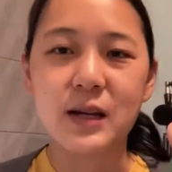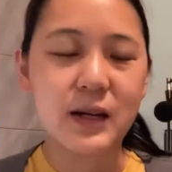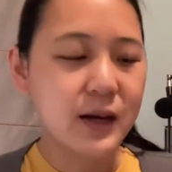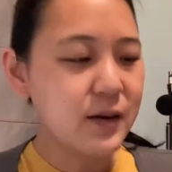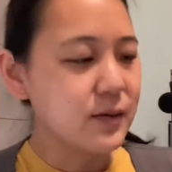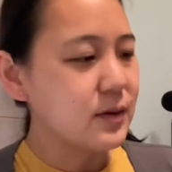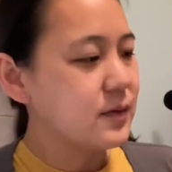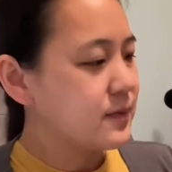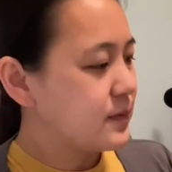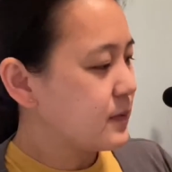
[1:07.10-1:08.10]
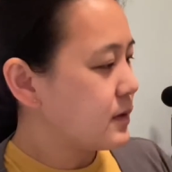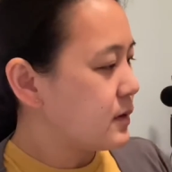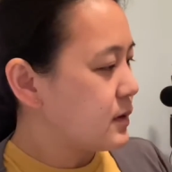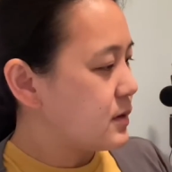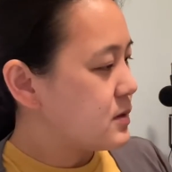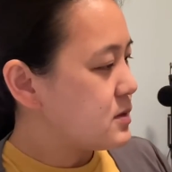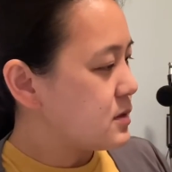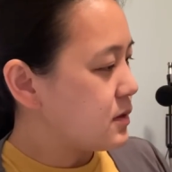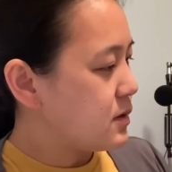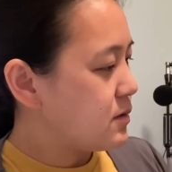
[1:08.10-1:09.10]
it out. So
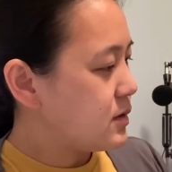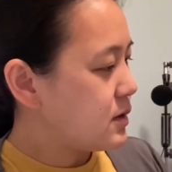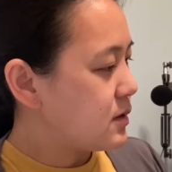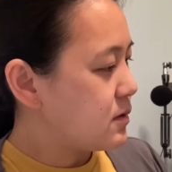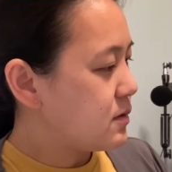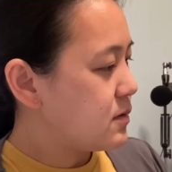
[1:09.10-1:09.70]
here we go.